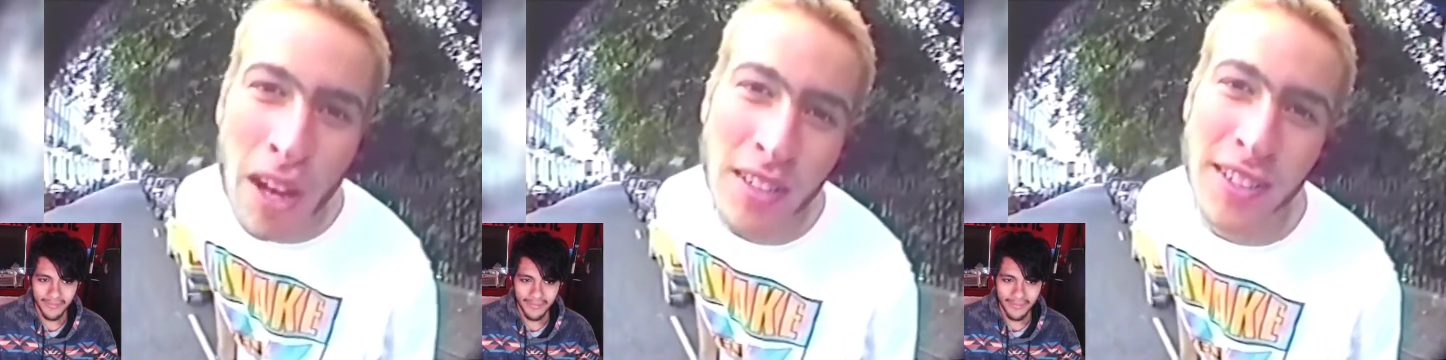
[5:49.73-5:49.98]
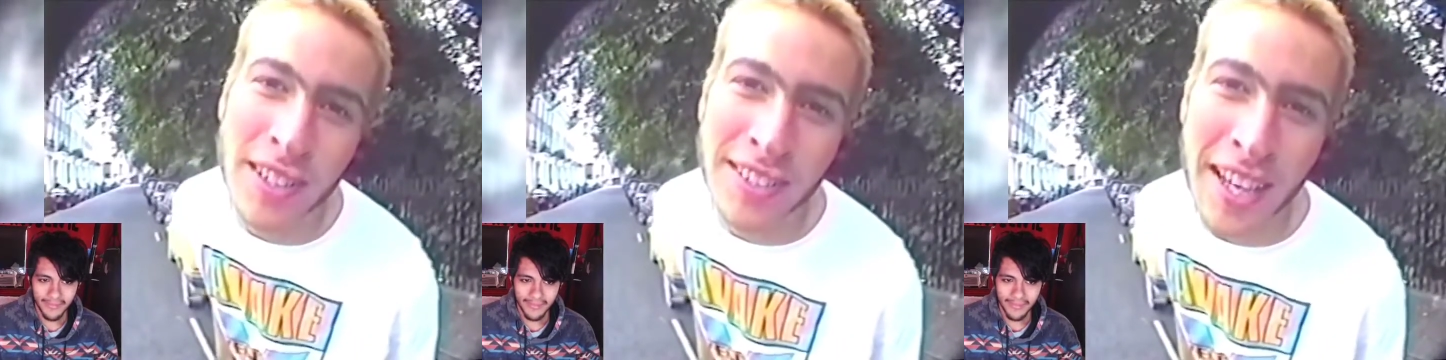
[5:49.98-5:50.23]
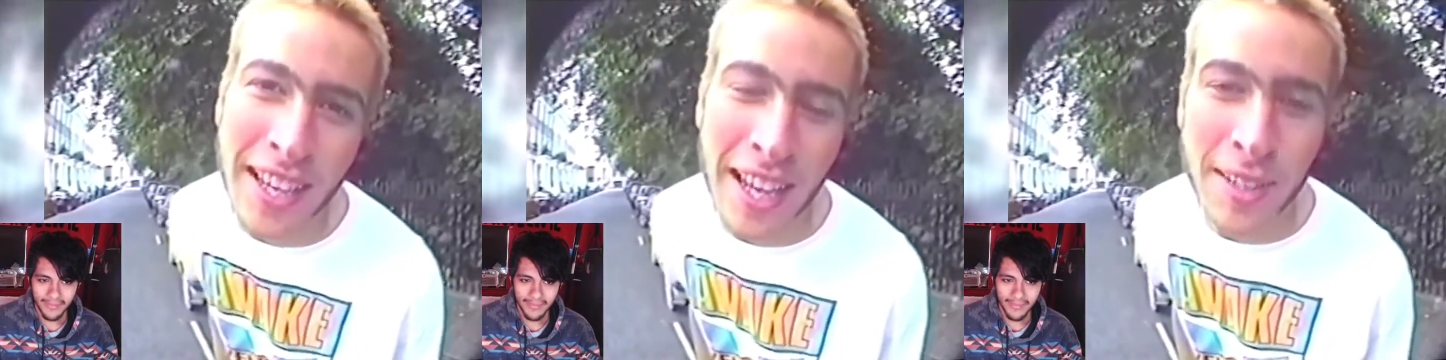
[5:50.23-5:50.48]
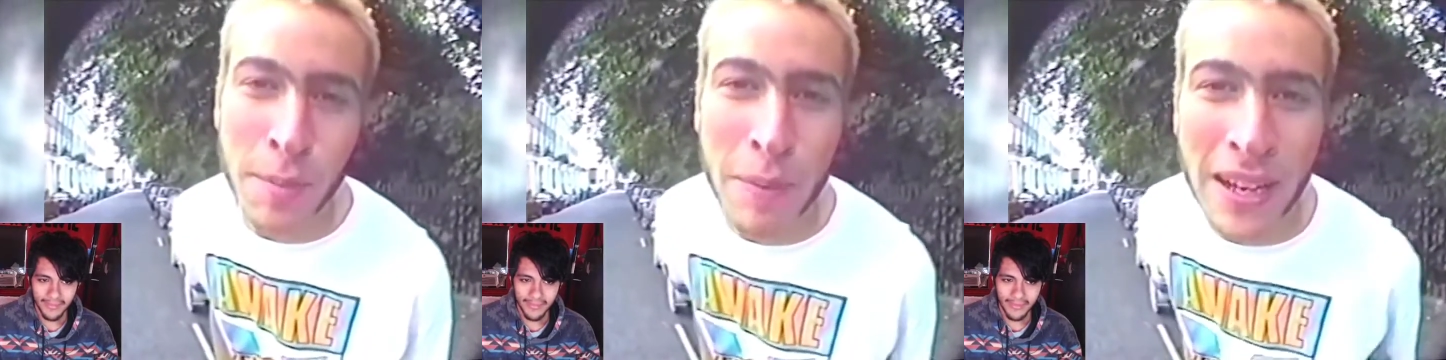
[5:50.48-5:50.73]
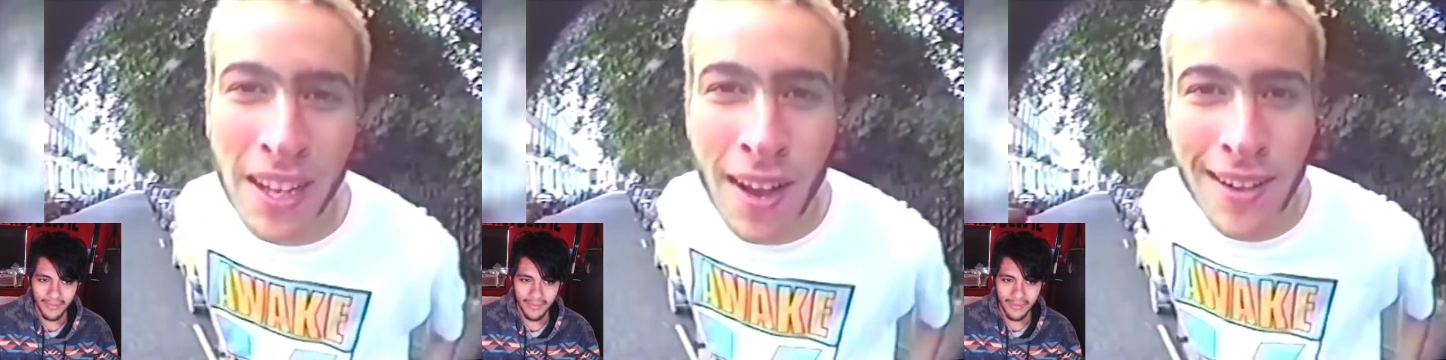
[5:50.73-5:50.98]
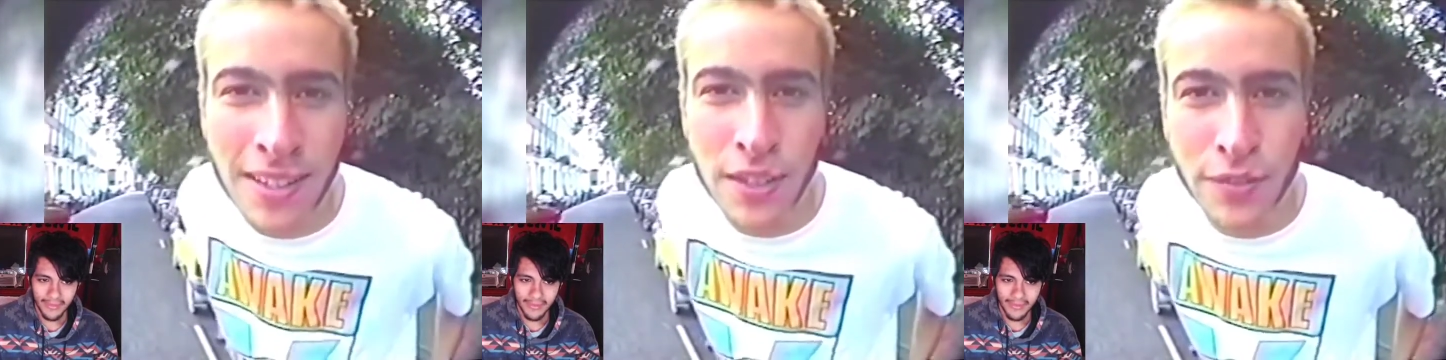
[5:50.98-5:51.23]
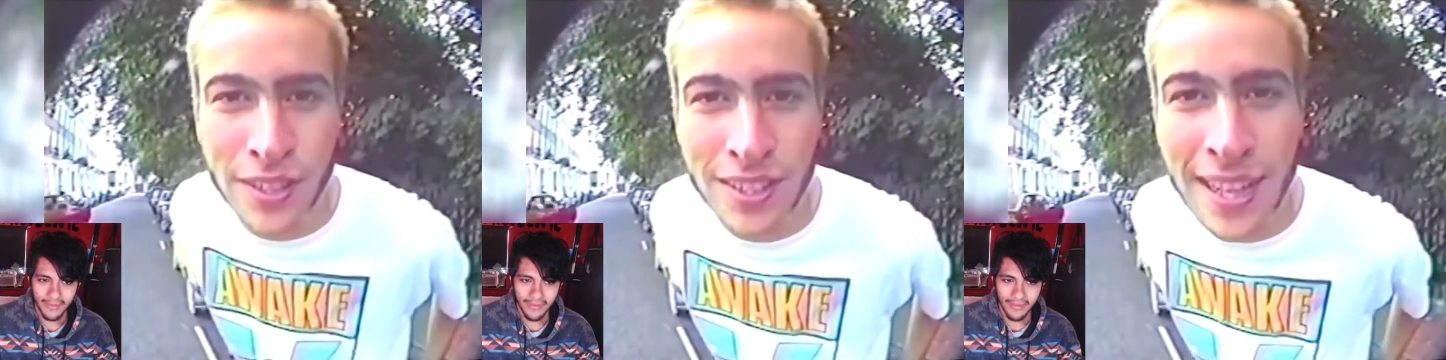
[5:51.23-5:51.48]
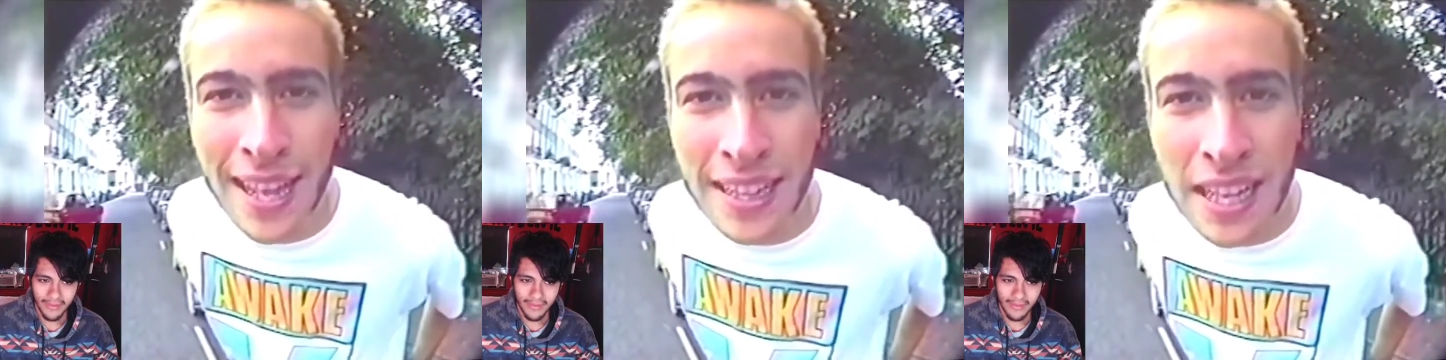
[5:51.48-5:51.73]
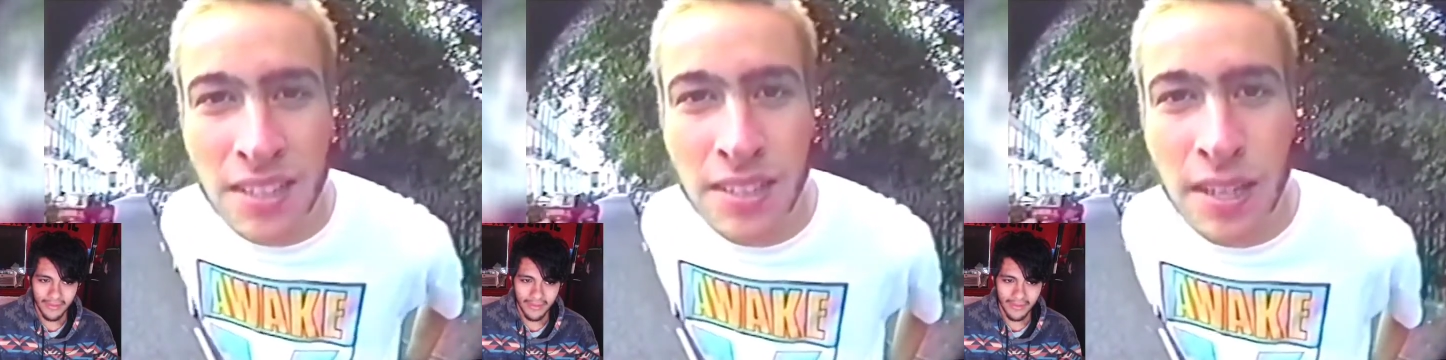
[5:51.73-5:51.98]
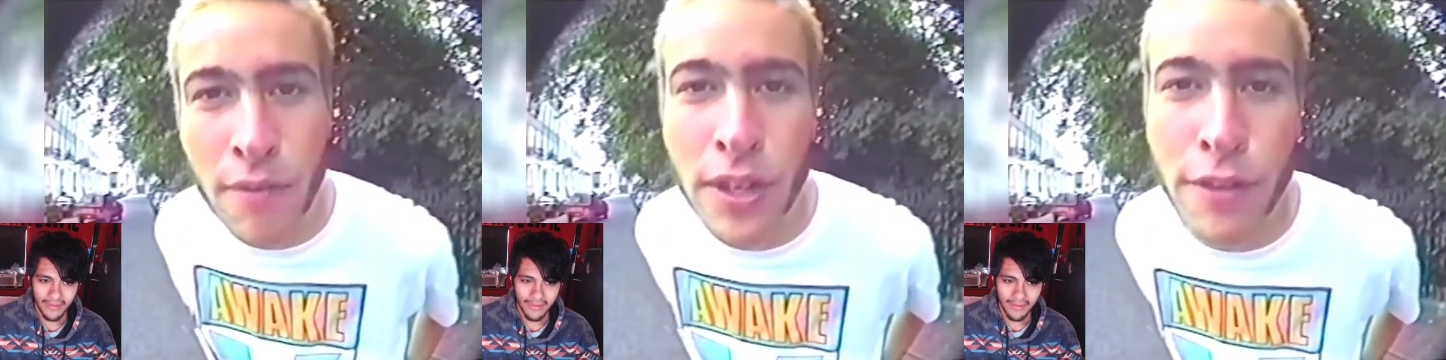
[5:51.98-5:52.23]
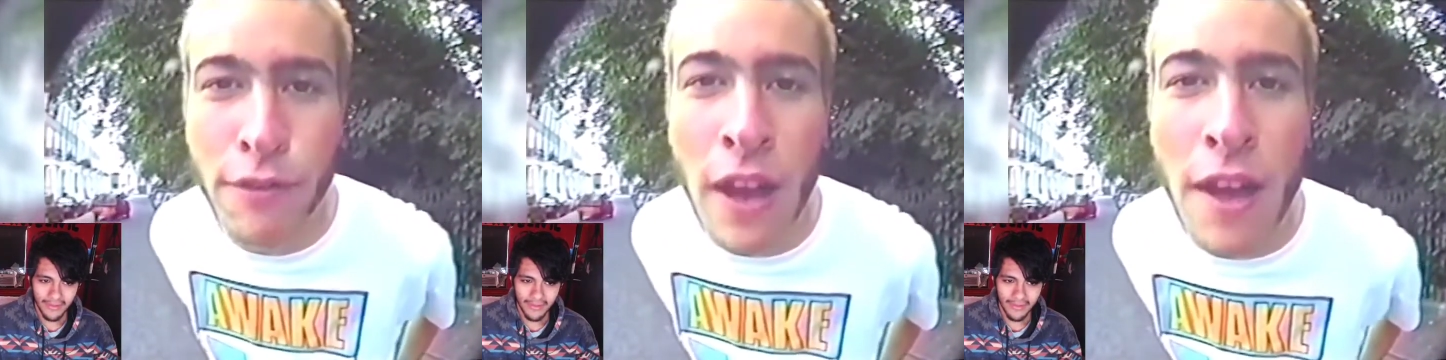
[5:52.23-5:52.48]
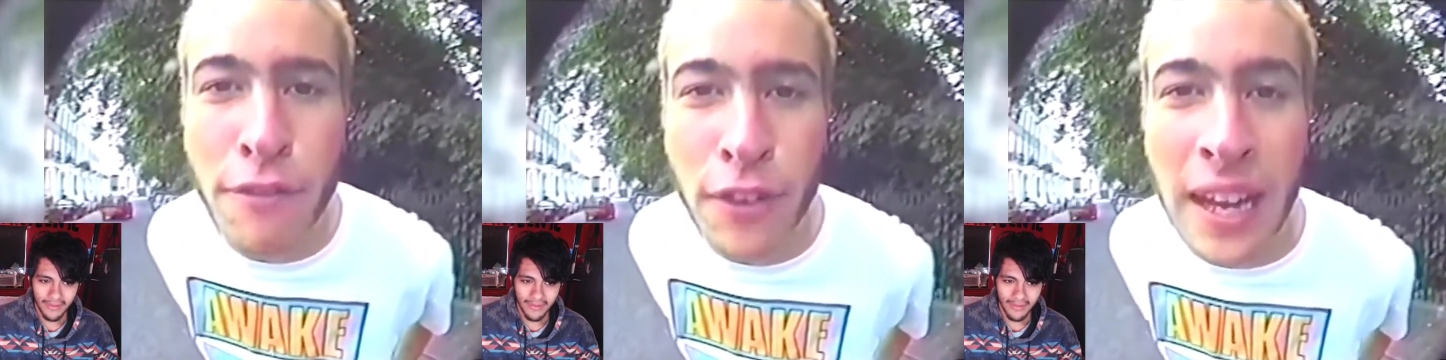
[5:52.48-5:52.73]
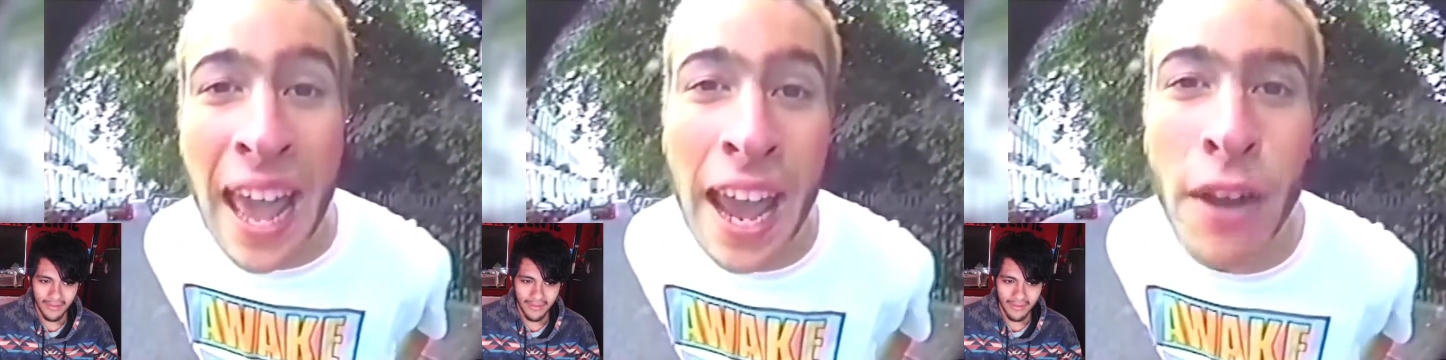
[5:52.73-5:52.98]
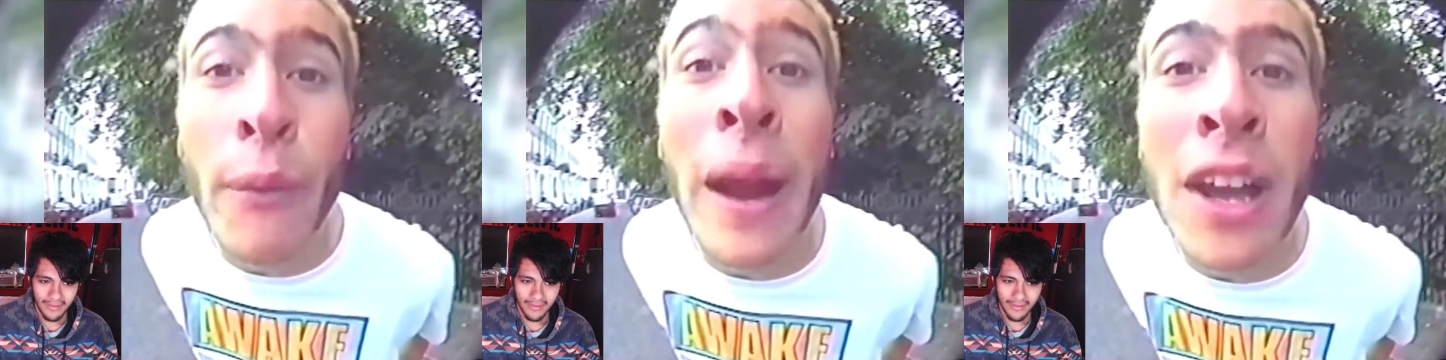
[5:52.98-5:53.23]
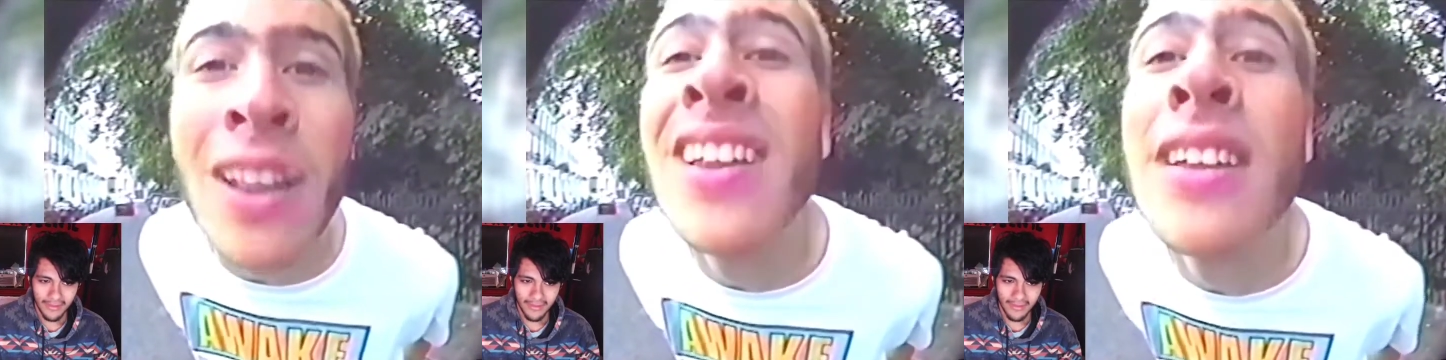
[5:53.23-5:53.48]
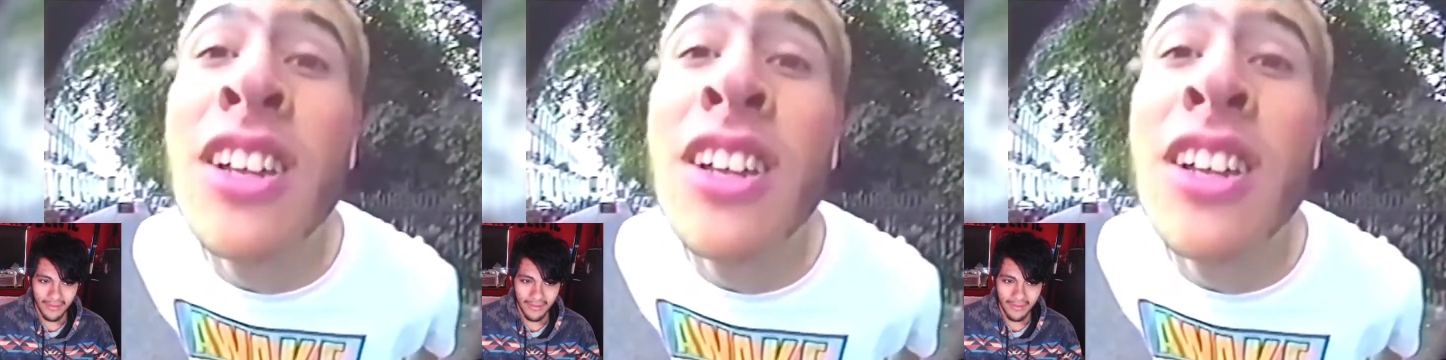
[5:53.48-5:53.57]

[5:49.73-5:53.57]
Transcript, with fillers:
Speaker 1: bucks and I'll take out the Benihana's if you slide that 75 foot handrail.